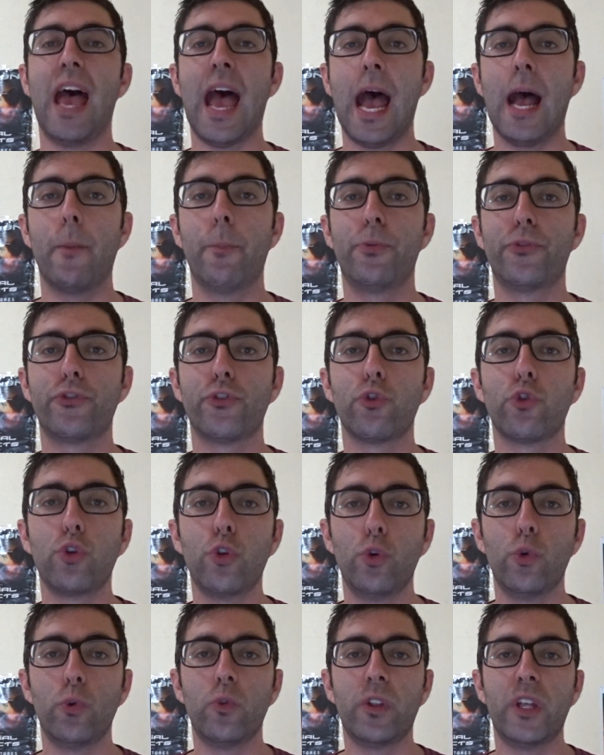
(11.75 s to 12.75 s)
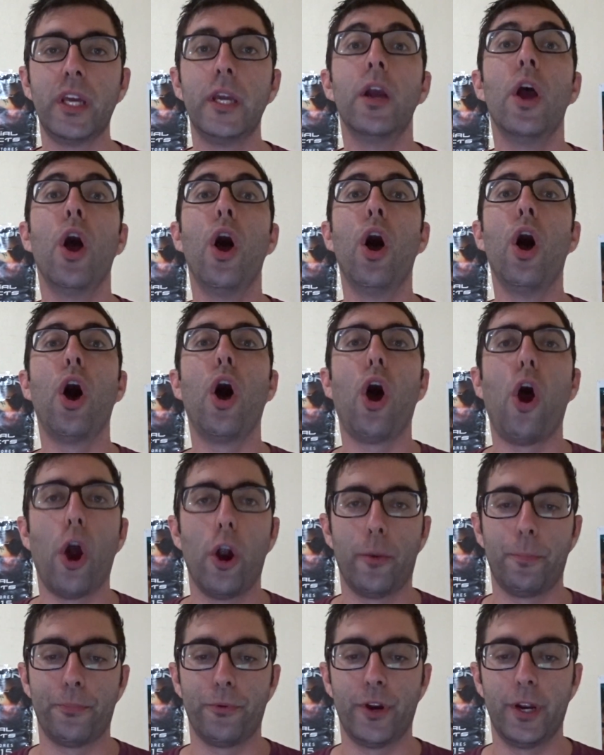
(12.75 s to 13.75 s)
absolutely
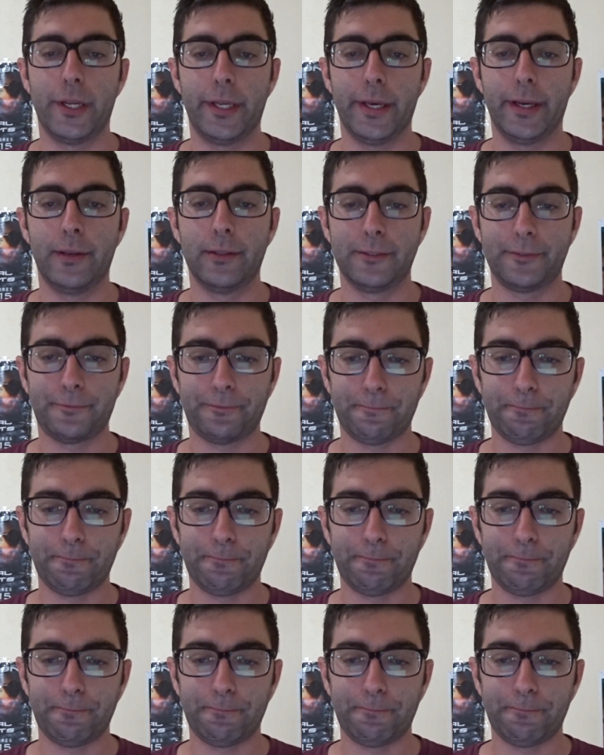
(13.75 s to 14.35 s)
heartbreaking.